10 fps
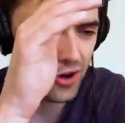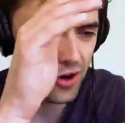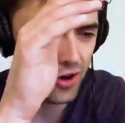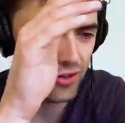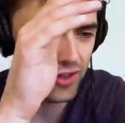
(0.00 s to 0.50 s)

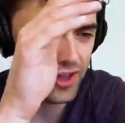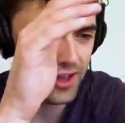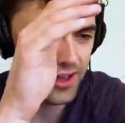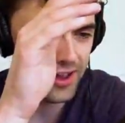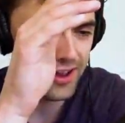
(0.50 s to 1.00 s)
on
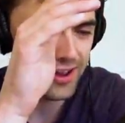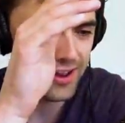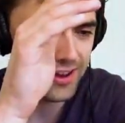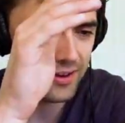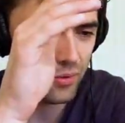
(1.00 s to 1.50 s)
the
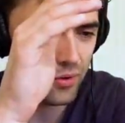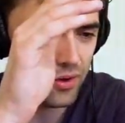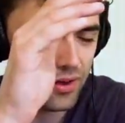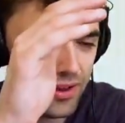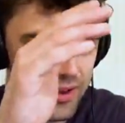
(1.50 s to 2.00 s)

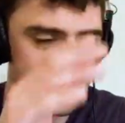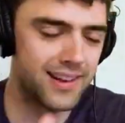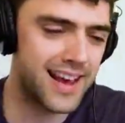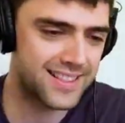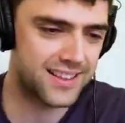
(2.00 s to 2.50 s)

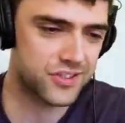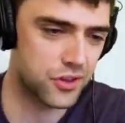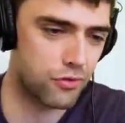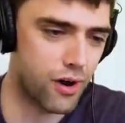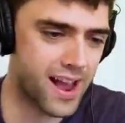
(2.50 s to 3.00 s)
leg that's on
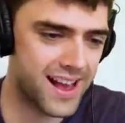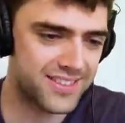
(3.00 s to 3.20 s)
the right hand